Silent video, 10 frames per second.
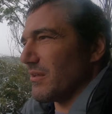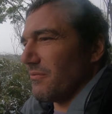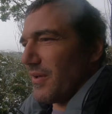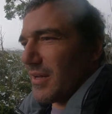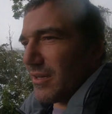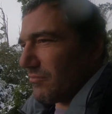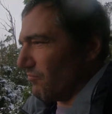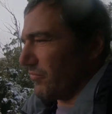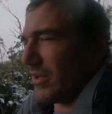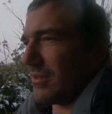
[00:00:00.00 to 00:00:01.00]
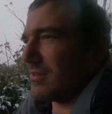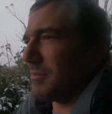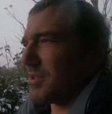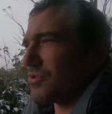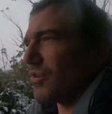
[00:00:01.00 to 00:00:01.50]
They're found in
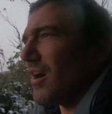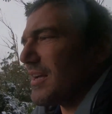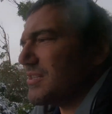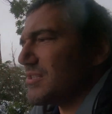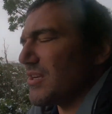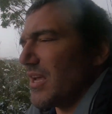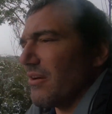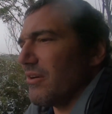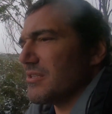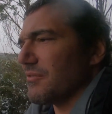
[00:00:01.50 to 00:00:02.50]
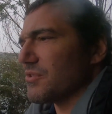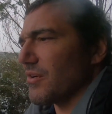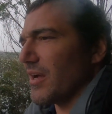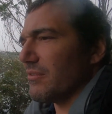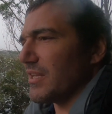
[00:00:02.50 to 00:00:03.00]
some of the driest areas of
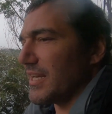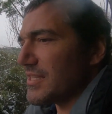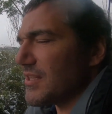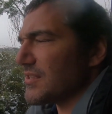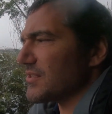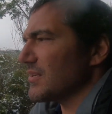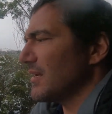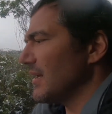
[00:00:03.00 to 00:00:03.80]
Australia, in the deserts.